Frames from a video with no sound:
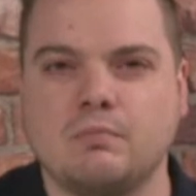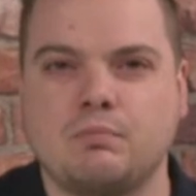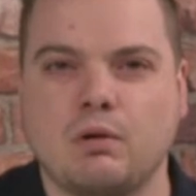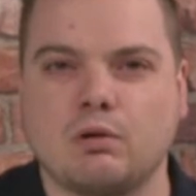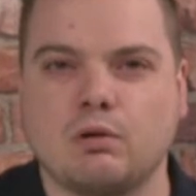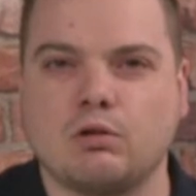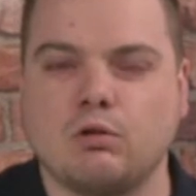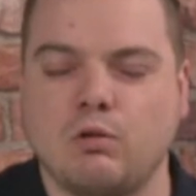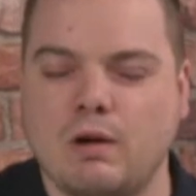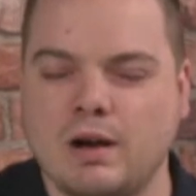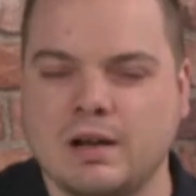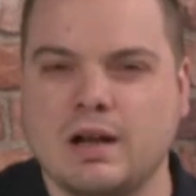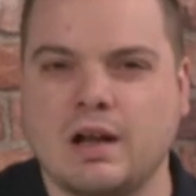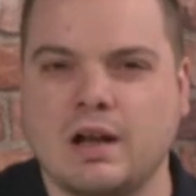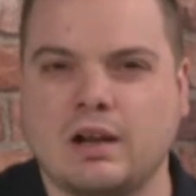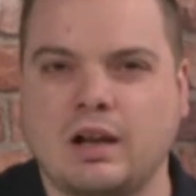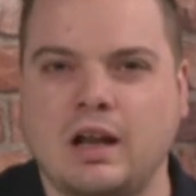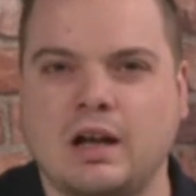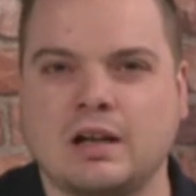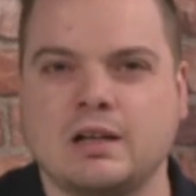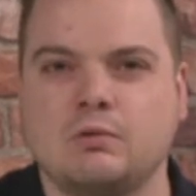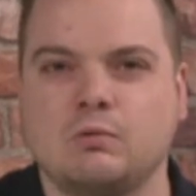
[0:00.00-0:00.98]
but quite a
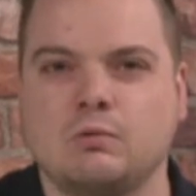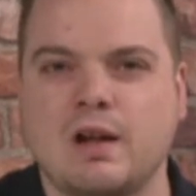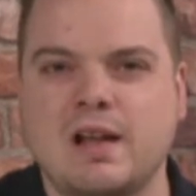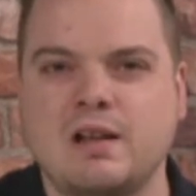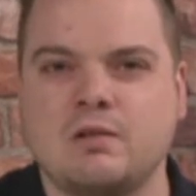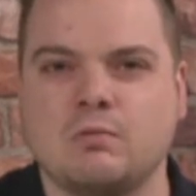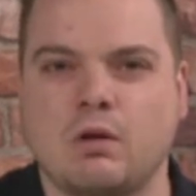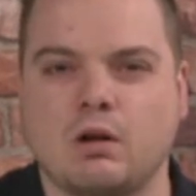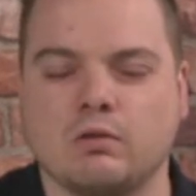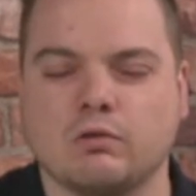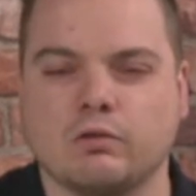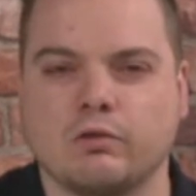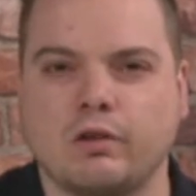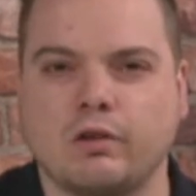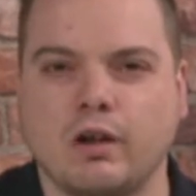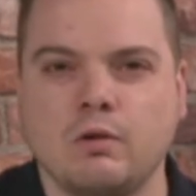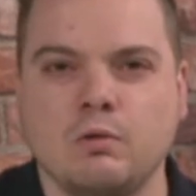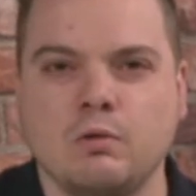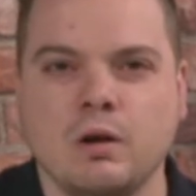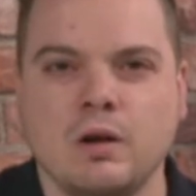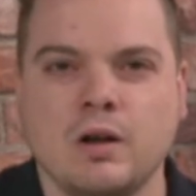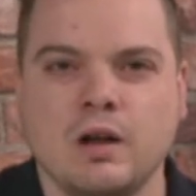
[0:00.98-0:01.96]
lightweight one
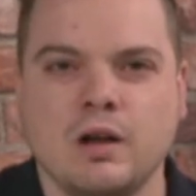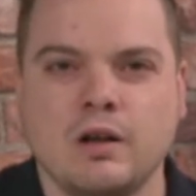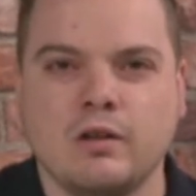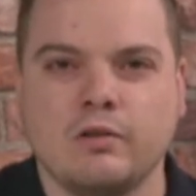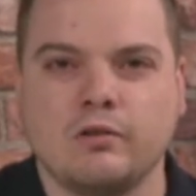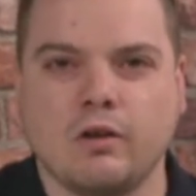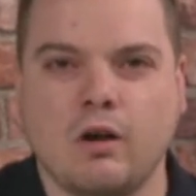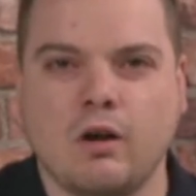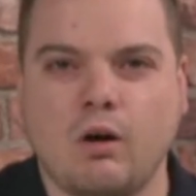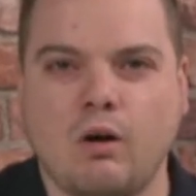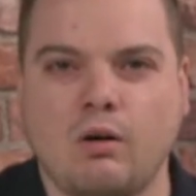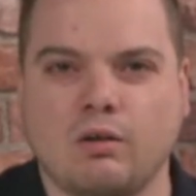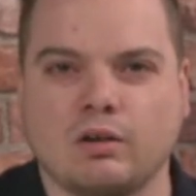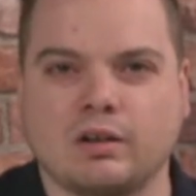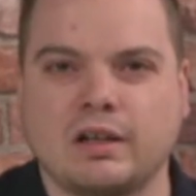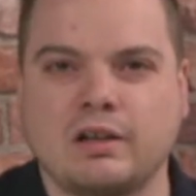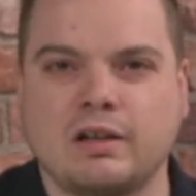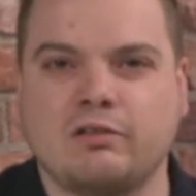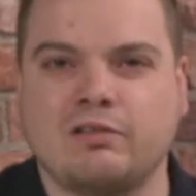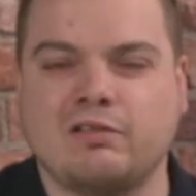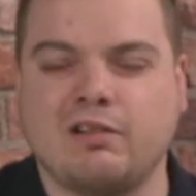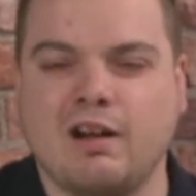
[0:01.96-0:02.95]
too, to haul
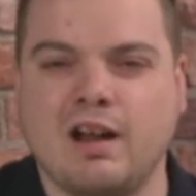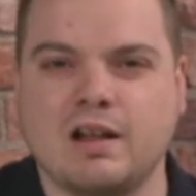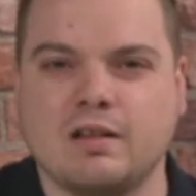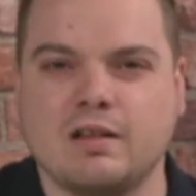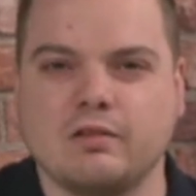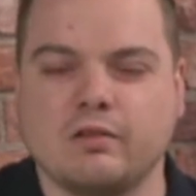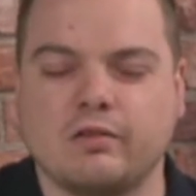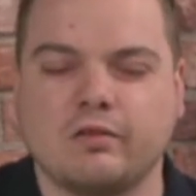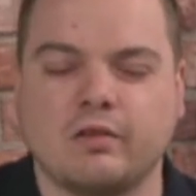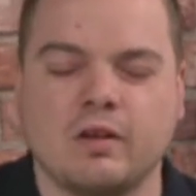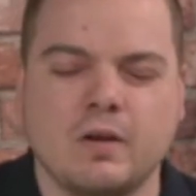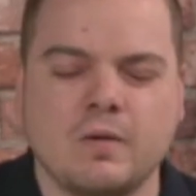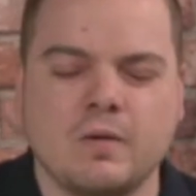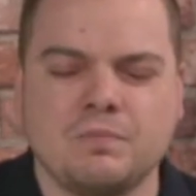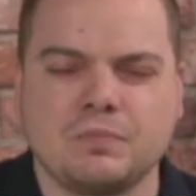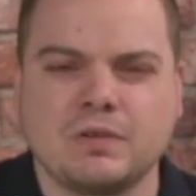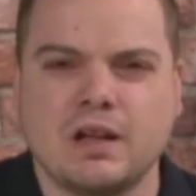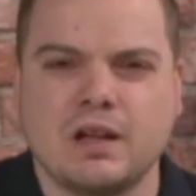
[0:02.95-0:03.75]
these trains.